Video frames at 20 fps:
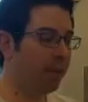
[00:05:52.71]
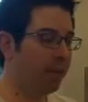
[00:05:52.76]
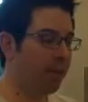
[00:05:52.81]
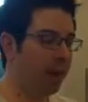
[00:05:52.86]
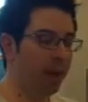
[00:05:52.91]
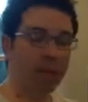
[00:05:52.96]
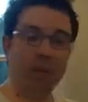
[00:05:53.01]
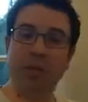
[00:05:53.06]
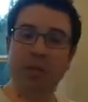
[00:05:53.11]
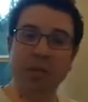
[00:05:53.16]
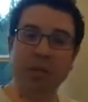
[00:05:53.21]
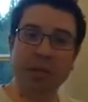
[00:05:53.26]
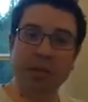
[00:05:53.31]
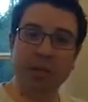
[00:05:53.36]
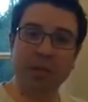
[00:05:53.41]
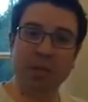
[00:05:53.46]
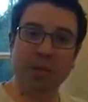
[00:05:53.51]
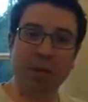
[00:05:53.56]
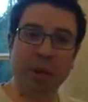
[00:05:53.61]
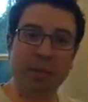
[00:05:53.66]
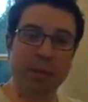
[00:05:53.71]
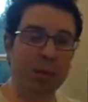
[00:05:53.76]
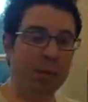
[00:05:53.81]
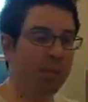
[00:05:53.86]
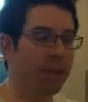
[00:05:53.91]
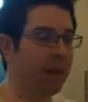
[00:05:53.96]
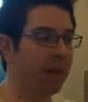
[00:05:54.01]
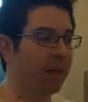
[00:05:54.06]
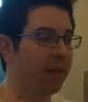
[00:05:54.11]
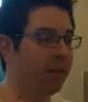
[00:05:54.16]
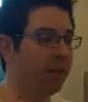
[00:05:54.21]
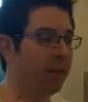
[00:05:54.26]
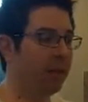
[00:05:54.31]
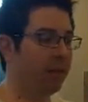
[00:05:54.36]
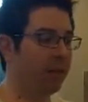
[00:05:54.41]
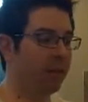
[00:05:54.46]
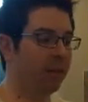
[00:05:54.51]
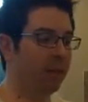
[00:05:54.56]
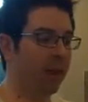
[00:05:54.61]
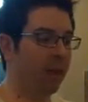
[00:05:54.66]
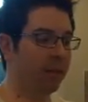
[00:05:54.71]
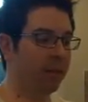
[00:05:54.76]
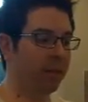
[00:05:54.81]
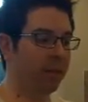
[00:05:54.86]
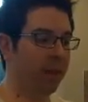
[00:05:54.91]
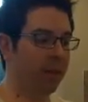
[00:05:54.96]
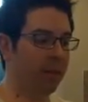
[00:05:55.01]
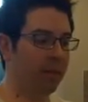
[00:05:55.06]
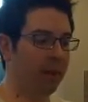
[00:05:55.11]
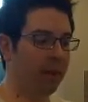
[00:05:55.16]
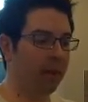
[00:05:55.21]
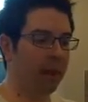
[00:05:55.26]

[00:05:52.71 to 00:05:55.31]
And you're simply just scraping your PFD from time to time.